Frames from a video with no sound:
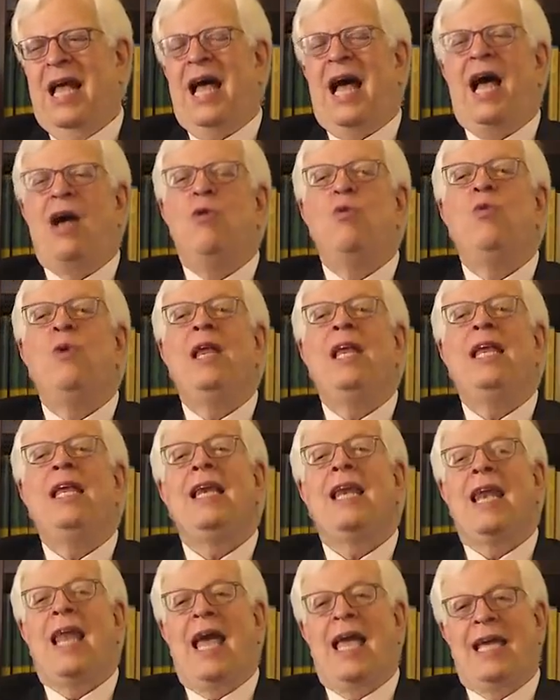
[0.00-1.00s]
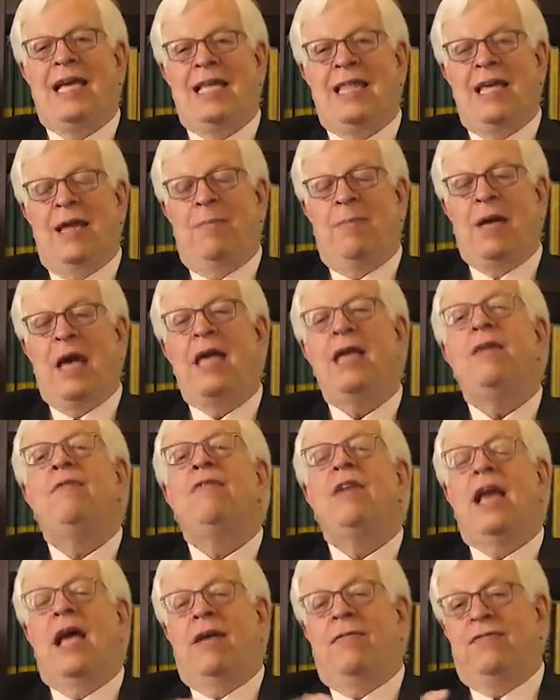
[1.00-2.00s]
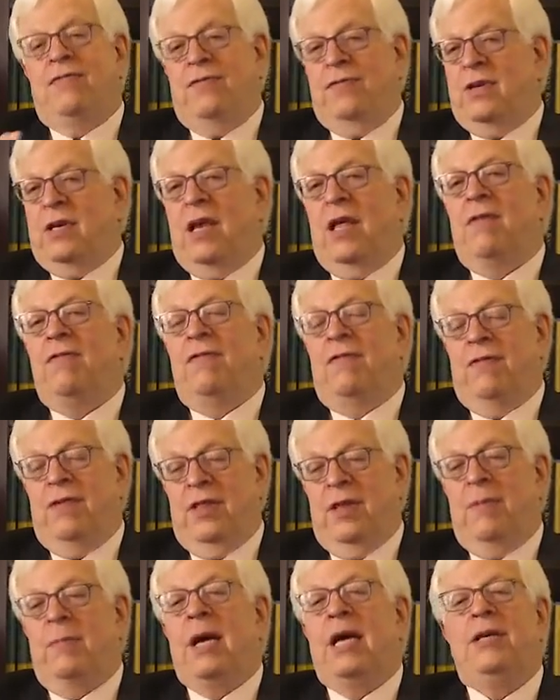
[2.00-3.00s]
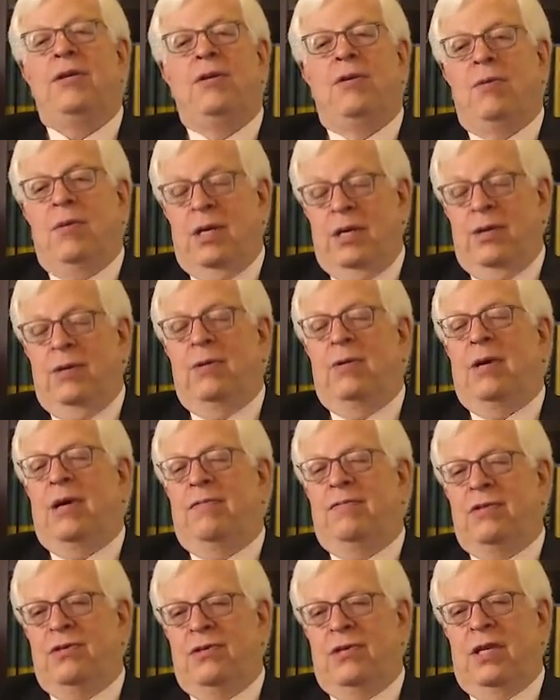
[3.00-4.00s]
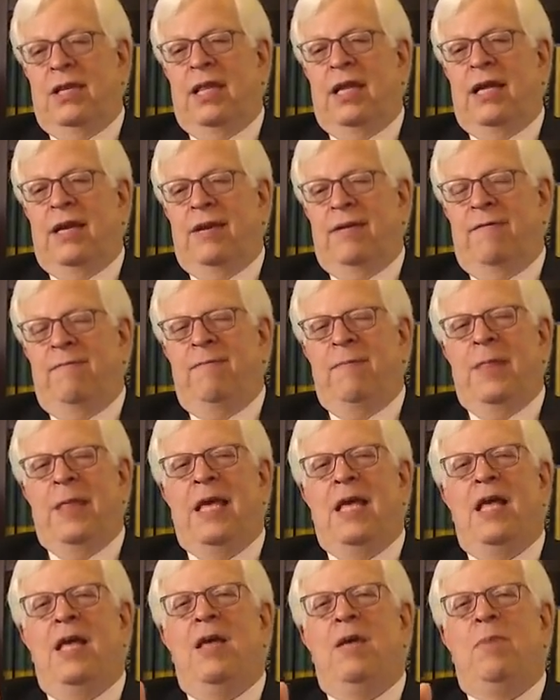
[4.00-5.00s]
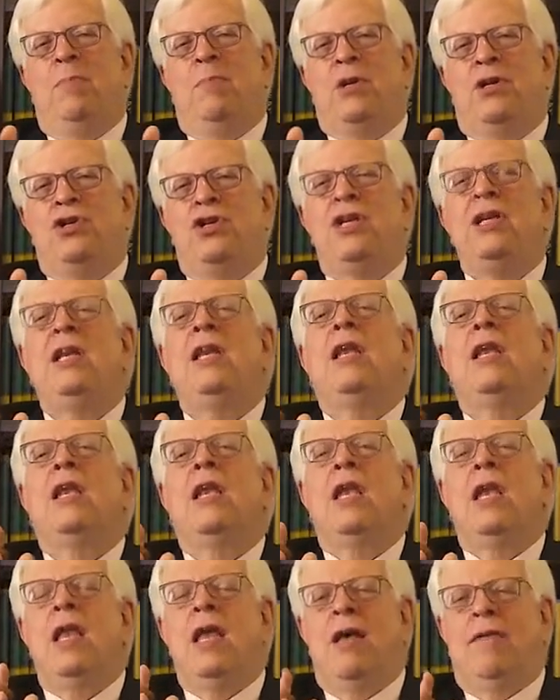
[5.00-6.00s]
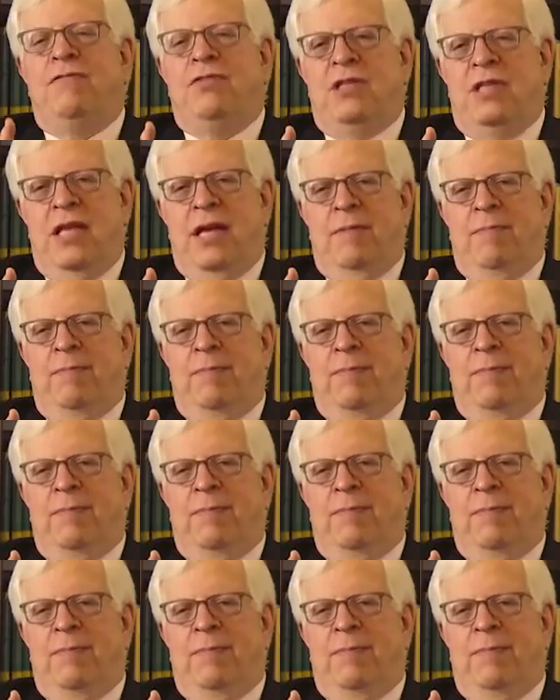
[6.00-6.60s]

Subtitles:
I really like them. I even have love for them. I do. I have to say that. But she loves them.